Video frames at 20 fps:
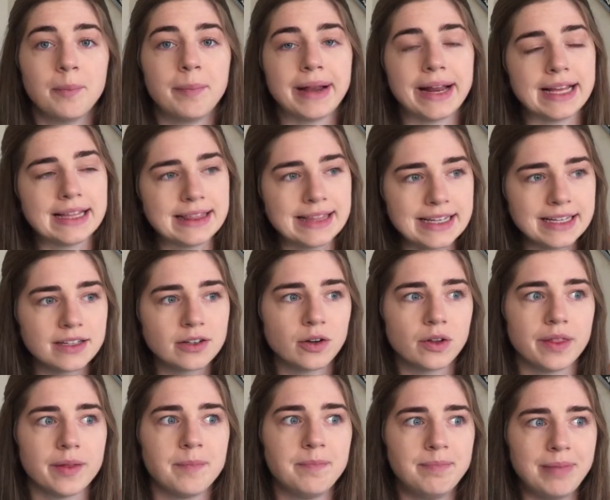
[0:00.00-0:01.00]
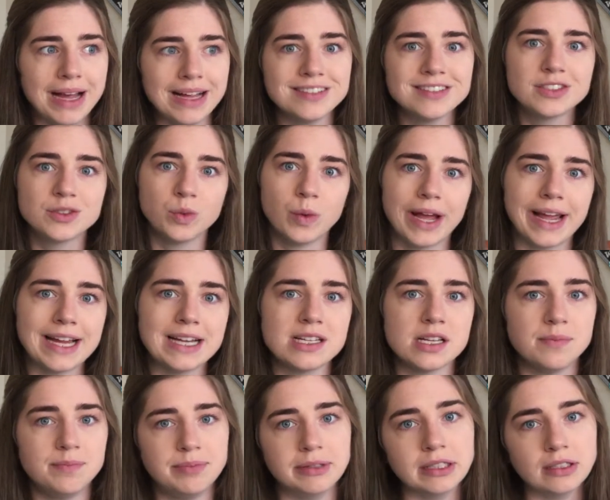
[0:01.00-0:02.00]
But I think the best way
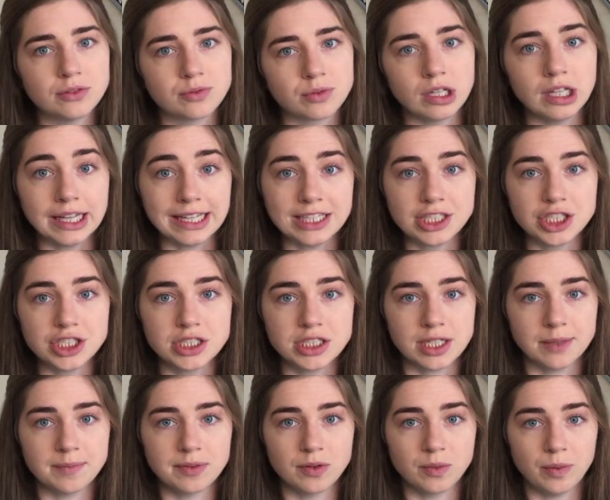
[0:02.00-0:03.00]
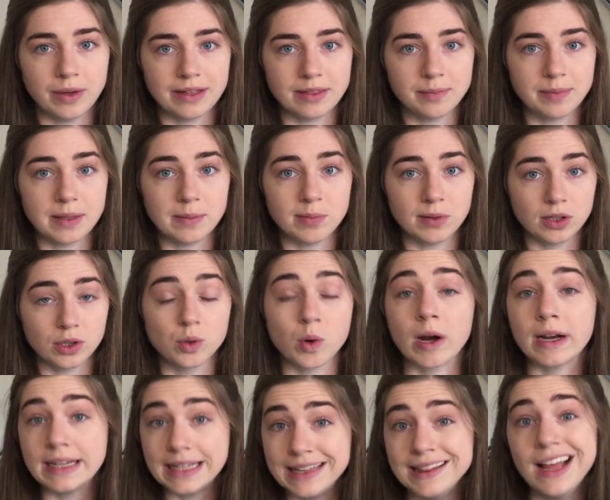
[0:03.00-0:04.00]
to build relationships with people who
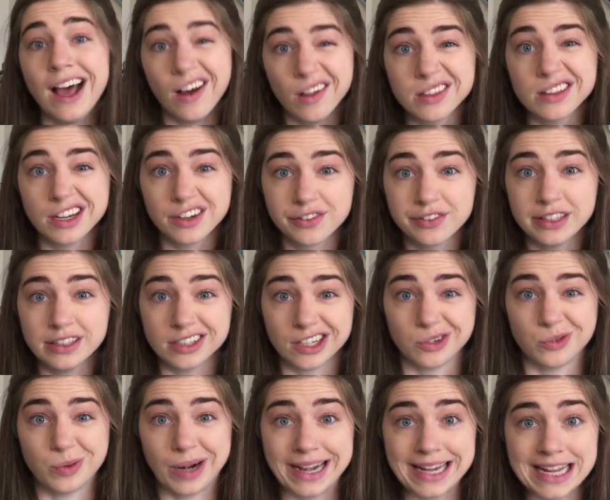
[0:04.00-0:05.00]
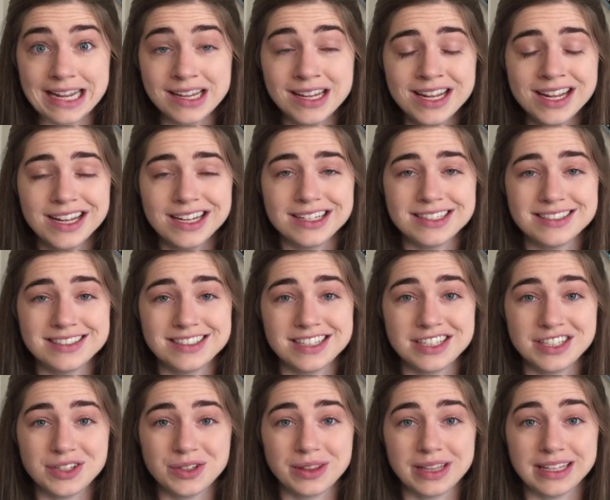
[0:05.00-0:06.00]
are in the healthcare field already is to
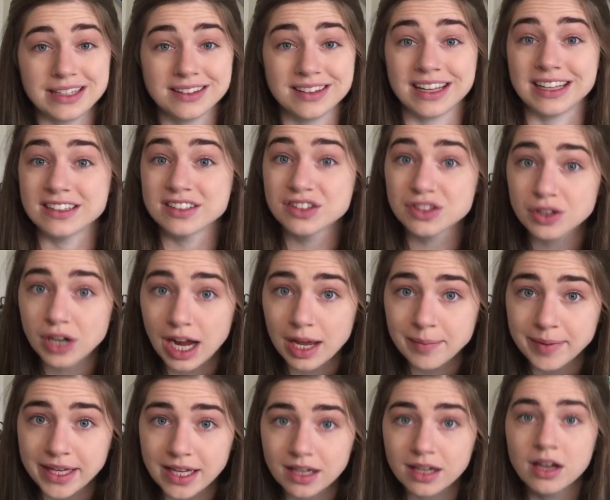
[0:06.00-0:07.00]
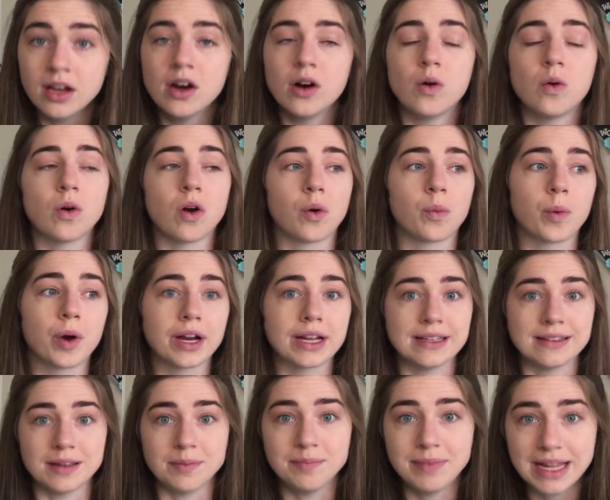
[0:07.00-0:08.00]
do things like scribing or work
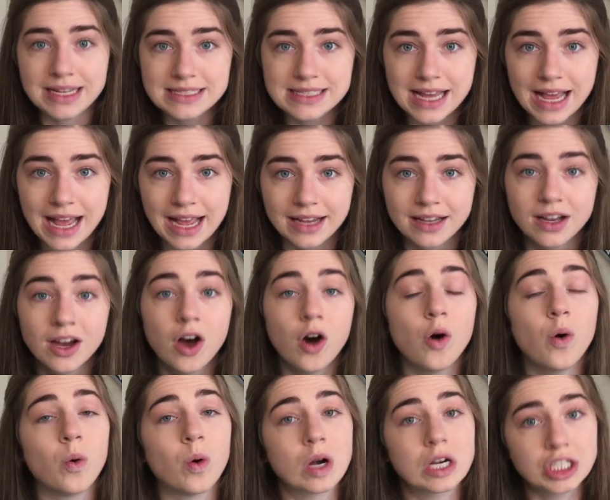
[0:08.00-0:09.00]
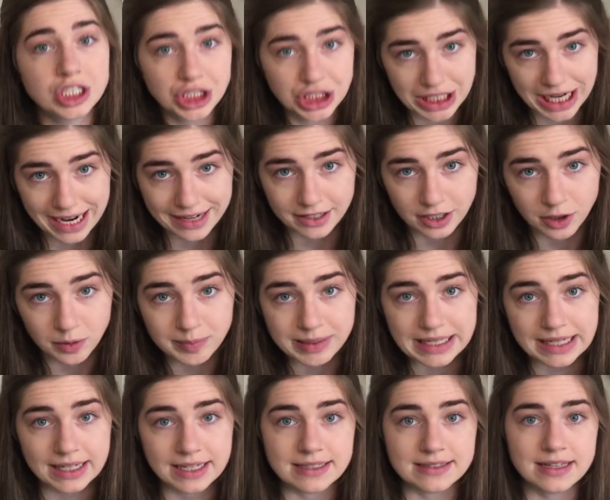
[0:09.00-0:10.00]
as a med tech or shadow,
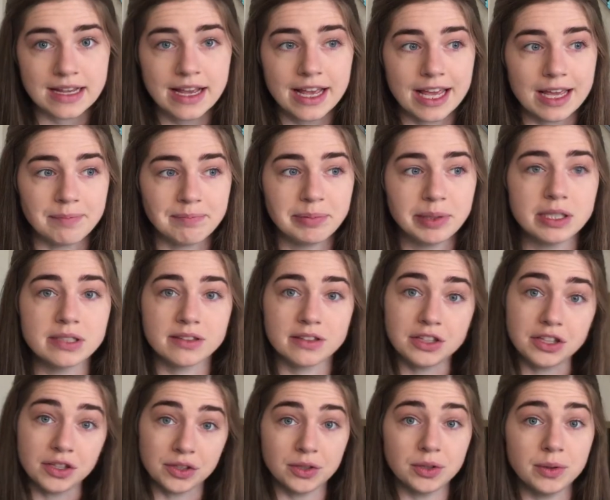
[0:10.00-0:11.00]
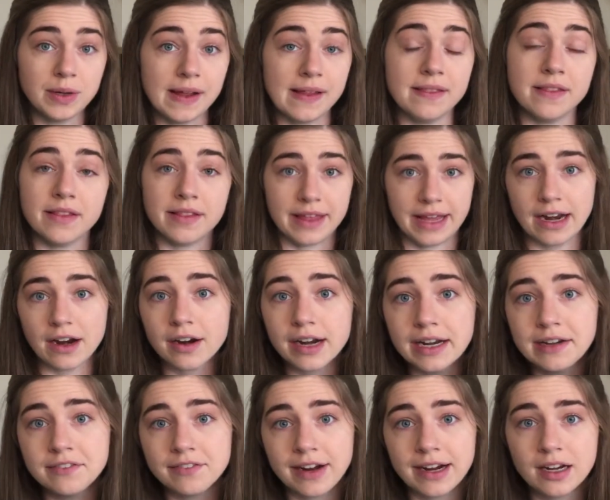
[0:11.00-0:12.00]
because it puts you in their
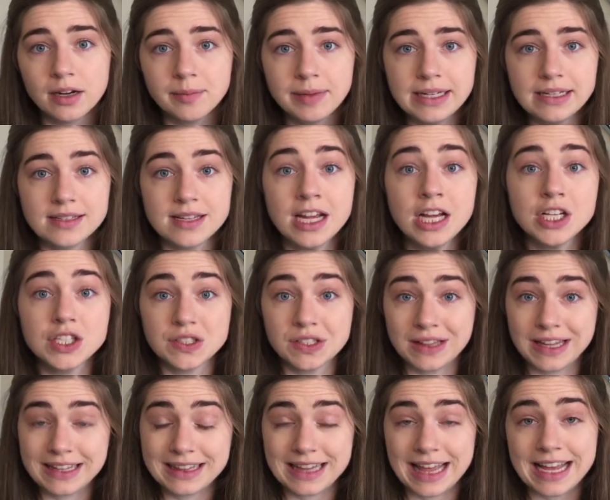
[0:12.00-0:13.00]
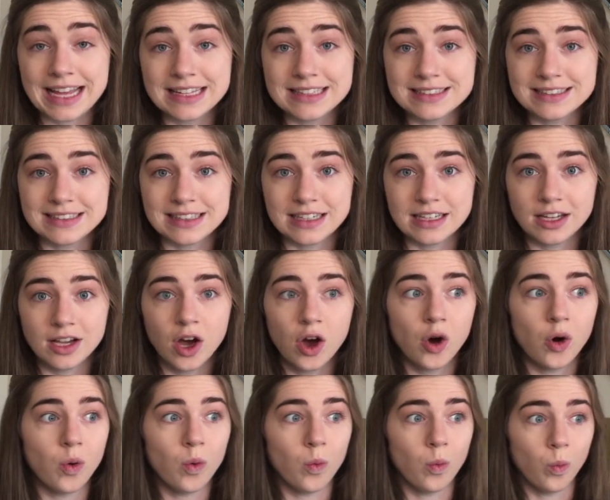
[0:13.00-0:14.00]
environment so that they can see
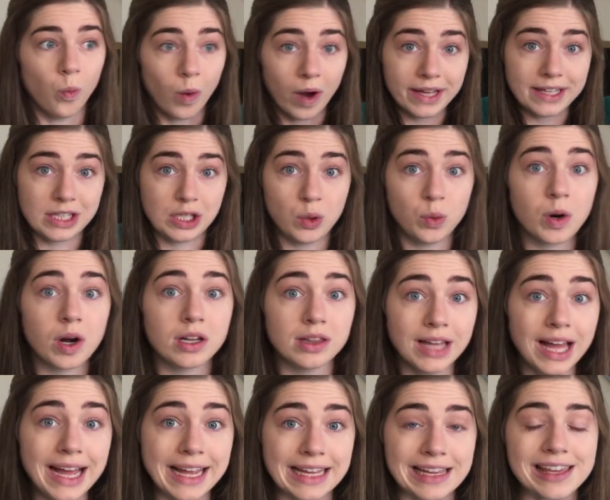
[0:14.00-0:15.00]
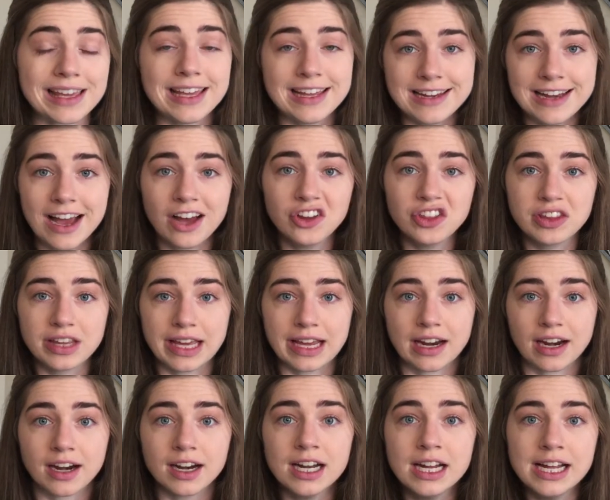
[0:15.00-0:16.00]
what you are like in
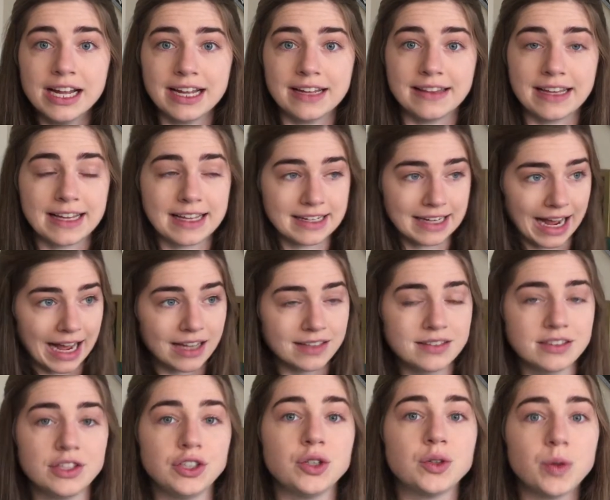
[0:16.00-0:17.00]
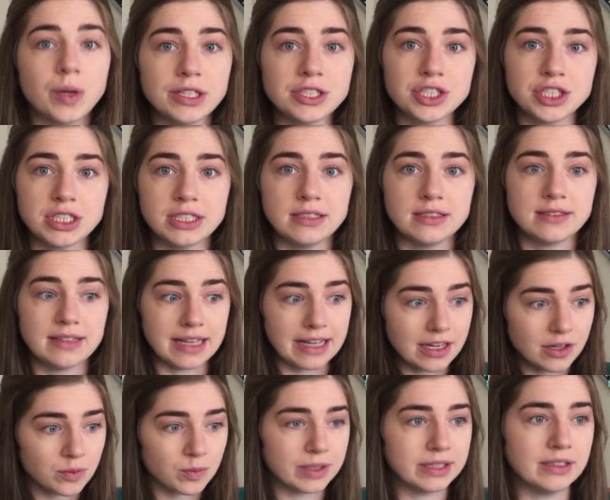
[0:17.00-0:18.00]
healthcare, and they can ask you questions
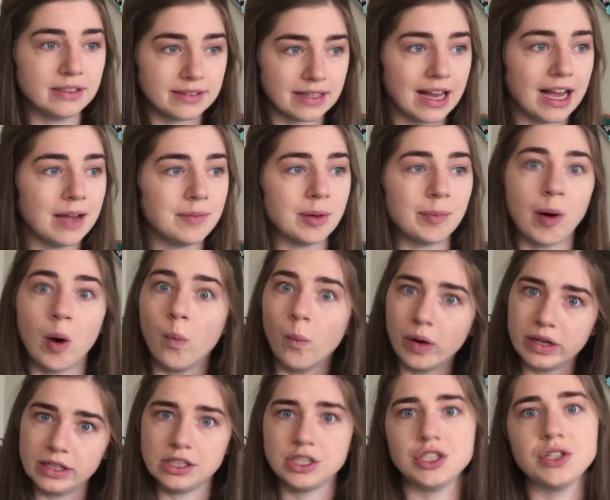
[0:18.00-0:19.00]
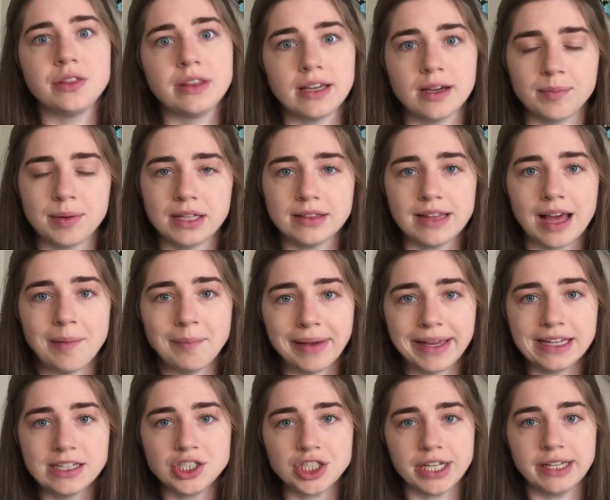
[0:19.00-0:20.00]
in real time about what did you think about that
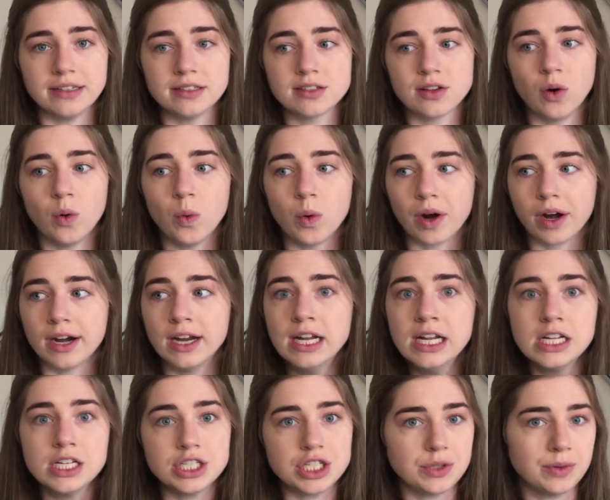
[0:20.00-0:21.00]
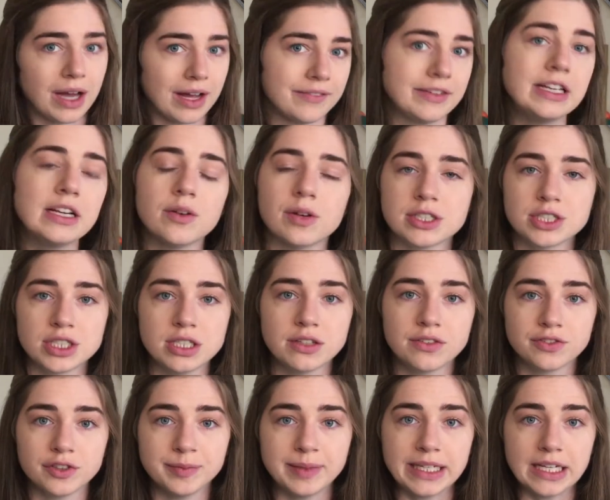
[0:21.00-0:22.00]
patient, or do you have any
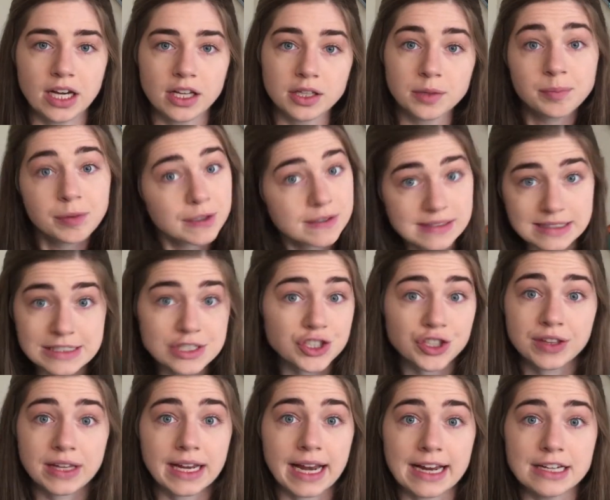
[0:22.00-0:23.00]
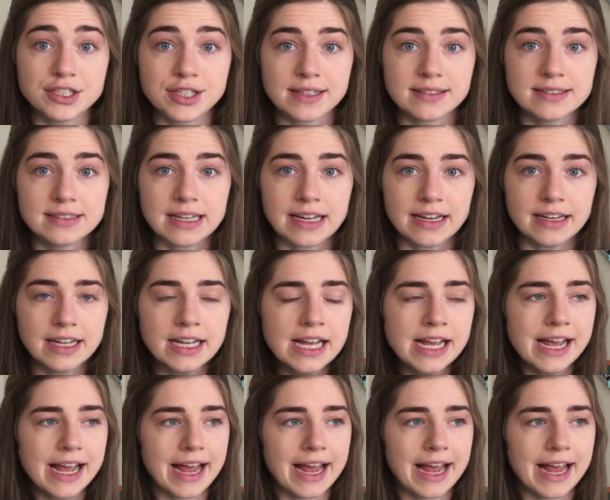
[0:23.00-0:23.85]
questions for me on the procedure that I just did,